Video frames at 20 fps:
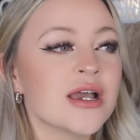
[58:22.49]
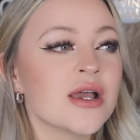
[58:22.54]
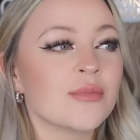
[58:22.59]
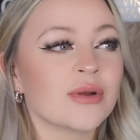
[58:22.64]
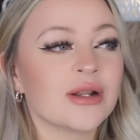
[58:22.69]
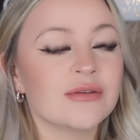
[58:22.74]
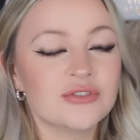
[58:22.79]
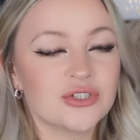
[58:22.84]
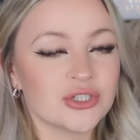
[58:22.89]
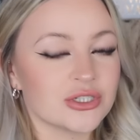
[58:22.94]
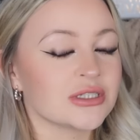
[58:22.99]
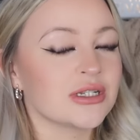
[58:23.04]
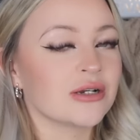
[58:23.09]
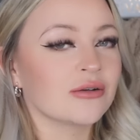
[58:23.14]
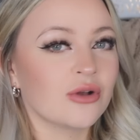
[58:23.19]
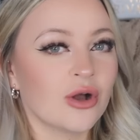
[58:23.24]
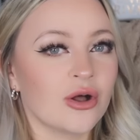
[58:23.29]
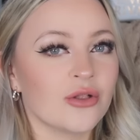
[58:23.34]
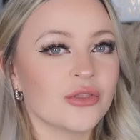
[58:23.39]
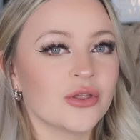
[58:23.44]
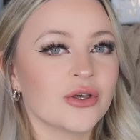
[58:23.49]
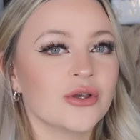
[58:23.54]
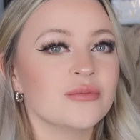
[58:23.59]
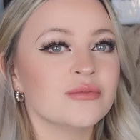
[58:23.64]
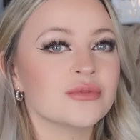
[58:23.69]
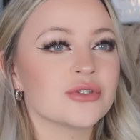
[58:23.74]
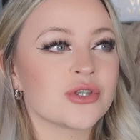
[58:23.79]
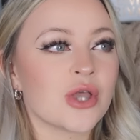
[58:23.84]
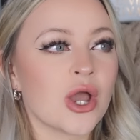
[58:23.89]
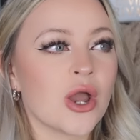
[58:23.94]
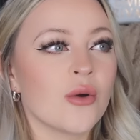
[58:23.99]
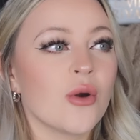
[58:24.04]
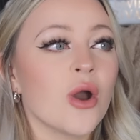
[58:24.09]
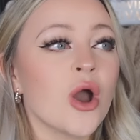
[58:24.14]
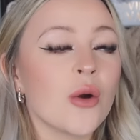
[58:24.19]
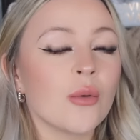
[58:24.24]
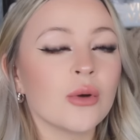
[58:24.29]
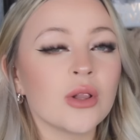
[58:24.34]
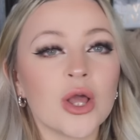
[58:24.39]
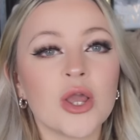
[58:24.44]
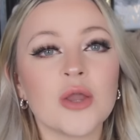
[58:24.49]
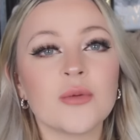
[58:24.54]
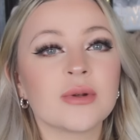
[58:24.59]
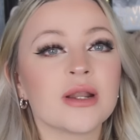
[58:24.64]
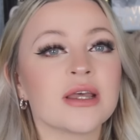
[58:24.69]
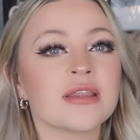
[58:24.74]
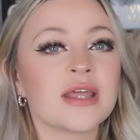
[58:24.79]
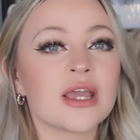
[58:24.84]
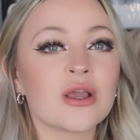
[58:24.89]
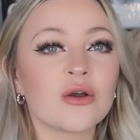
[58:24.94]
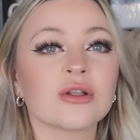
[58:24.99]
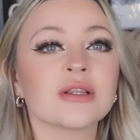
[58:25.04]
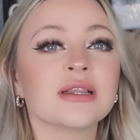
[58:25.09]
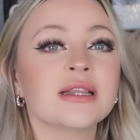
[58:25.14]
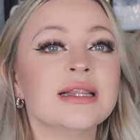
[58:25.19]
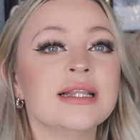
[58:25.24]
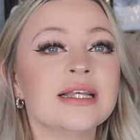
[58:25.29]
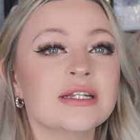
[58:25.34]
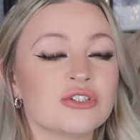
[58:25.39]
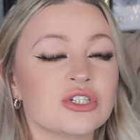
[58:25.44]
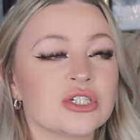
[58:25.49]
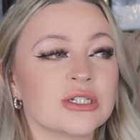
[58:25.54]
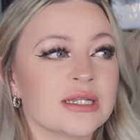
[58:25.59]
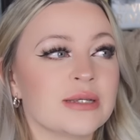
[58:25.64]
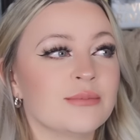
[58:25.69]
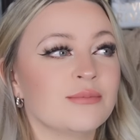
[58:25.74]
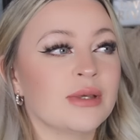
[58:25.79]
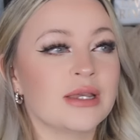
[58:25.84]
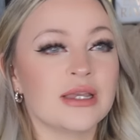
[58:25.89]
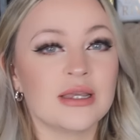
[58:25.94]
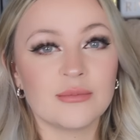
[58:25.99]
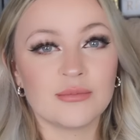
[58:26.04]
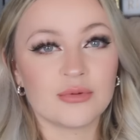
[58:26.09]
but i've just now got them so we'll open it they could literally be